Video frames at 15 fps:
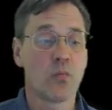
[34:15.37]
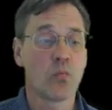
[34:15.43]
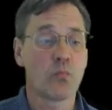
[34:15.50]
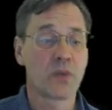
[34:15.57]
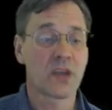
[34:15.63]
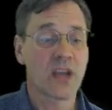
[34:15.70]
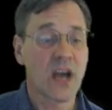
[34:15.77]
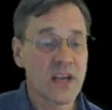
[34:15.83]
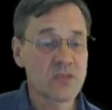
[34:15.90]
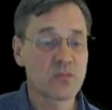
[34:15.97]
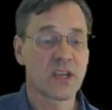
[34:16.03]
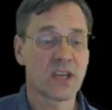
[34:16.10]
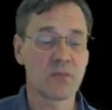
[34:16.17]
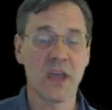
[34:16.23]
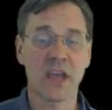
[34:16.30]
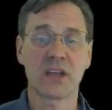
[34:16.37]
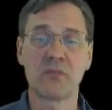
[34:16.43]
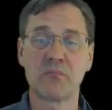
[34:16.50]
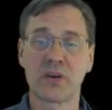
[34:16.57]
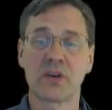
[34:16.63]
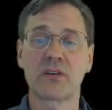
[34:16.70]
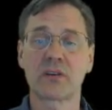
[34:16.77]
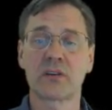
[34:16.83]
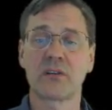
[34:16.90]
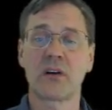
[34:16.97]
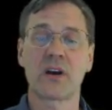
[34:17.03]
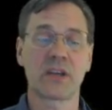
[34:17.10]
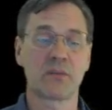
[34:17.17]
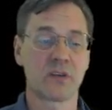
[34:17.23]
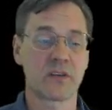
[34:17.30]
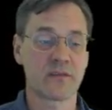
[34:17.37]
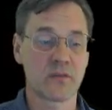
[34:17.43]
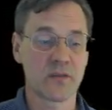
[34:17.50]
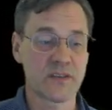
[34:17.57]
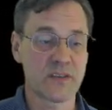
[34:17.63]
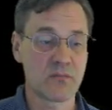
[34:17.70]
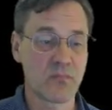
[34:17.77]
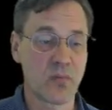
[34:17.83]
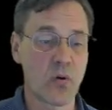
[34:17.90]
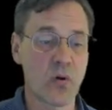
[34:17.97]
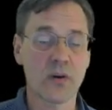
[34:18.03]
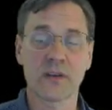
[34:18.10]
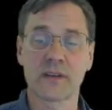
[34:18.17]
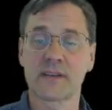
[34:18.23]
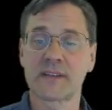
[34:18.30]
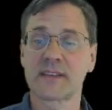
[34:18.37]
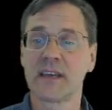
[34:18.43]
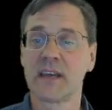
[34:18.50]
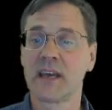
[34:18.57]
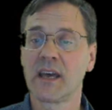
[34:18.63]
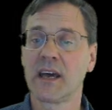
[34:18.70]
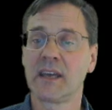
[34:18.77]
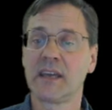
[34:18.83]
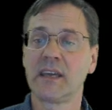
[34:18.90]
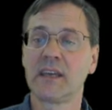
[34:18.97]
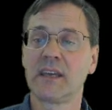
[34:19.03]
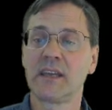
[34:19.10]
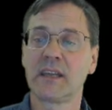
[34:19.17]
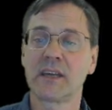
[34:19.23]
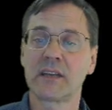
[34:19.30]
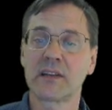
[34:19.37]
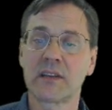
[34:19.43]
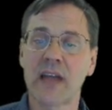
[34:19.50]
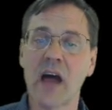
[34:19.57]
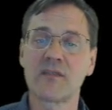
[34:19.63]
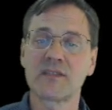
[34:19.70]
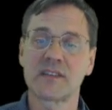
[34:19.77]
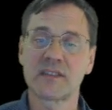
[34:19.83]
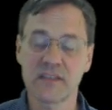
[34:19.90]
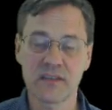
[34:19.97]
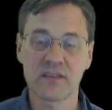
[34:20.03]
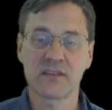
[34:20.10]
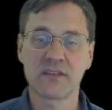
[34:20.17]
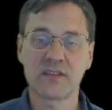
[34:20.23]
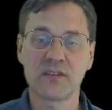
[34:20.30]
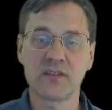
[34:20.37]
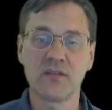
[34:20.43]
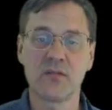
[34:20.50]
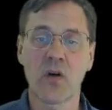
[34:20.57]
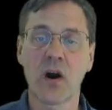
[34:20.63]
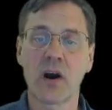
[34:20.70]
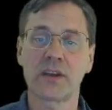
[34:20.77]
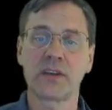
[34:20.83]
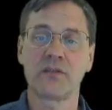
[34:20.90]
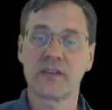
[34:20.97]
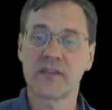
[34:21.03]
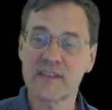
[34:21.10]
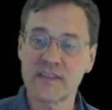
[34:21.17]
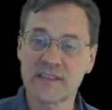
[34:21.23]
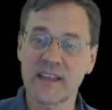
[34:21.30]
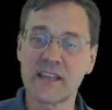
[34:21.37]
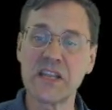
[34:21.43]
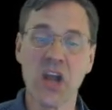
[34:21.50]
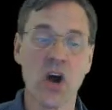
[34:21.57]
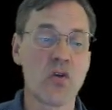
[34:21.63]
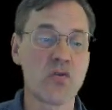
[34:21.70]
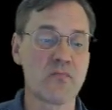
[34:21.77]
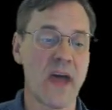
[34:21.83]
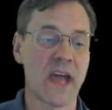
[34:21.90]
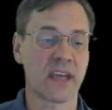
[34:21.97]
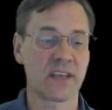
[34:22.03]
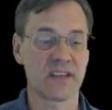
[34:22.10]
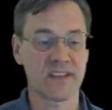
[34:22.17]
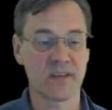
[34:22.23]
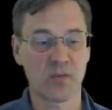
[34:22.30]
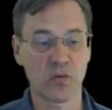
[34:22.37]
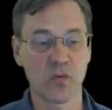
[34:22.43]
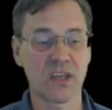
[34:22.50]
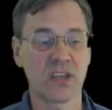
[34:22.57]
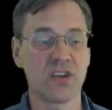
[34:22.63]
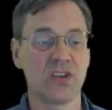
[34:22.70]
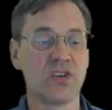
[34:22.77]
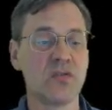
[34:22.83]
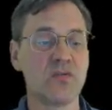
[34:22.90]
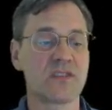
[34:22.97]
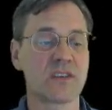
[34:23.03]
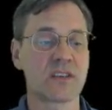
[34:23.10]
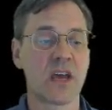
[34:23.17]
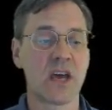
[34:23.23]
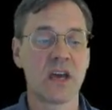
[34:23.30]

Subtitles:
Because we can make an empirical argument for its importance, it allows us to argue that this is a known mechanism and we can use it